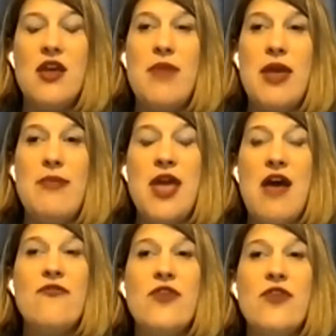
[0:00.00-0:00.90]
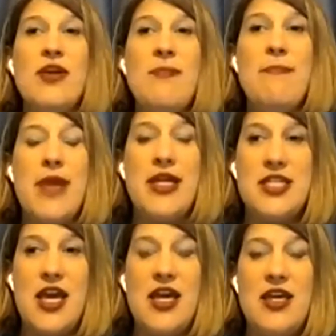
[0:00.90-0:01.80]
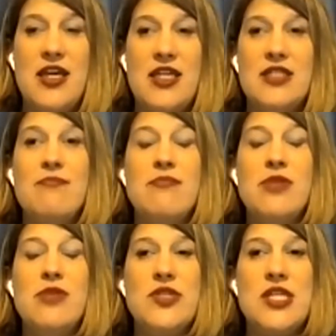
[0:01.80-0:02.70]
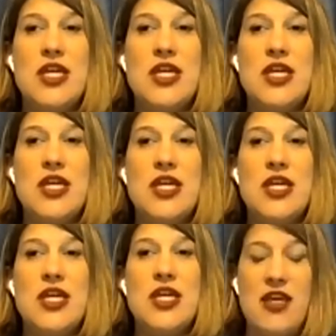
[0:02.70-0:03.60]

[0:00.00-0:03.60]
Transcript: Maybe every Monday is Music Monday,